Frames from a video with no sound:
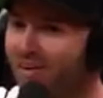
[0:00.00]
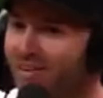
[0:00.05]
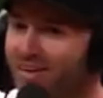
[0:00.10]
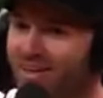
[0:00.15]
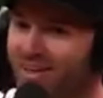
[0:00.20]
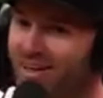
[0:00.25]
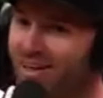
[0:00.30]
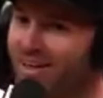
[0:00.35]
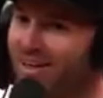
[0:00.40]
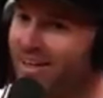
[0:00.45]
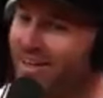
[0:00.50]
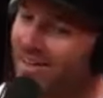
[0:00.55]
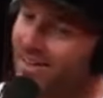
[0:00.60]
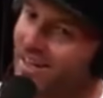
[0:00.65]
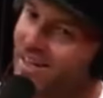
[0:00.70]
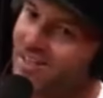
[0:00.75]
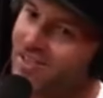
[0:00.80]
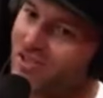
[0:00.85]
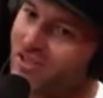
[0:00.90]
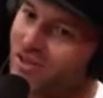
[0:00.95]
he can only get a
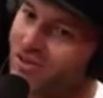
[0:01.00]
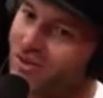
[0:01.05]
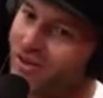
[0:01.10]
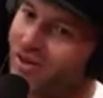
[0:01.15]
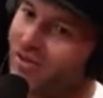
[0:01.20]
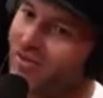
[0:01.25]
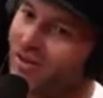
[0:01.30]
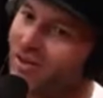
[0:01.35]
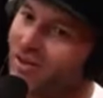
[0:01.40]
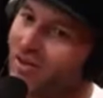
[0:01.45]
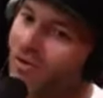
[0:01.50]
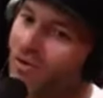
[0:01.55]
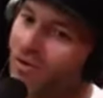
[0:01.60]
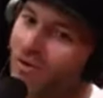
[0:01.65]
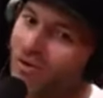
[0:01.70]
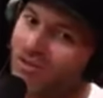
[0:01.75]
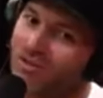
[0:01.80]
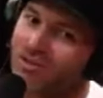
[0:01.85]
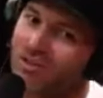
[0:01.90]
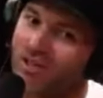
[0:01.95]
lasso around one
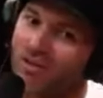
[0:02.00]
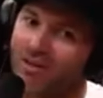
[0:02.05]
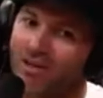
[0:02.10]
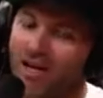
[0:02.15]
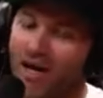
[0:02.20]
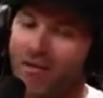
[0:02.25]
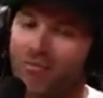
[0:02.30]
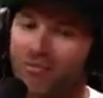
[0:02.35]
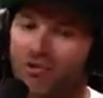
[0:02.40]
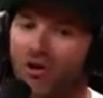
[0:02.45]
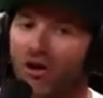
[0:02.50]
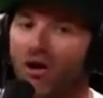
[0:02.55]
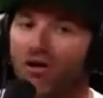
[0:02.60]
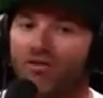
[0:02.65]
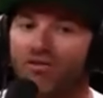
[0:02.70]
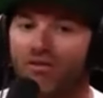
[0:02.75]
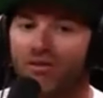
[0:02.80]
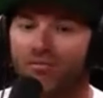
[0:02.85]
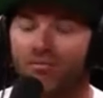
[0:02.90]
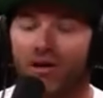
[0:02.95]
horn, so it comes
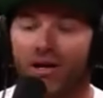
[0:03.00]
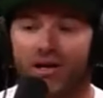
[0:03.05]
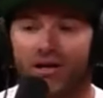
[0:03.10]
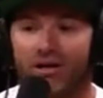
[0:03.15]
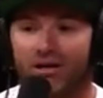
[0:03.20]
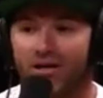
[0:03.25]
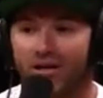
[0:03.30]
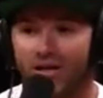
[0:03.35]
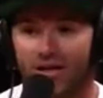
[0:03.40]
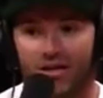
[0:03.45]
off. Made it.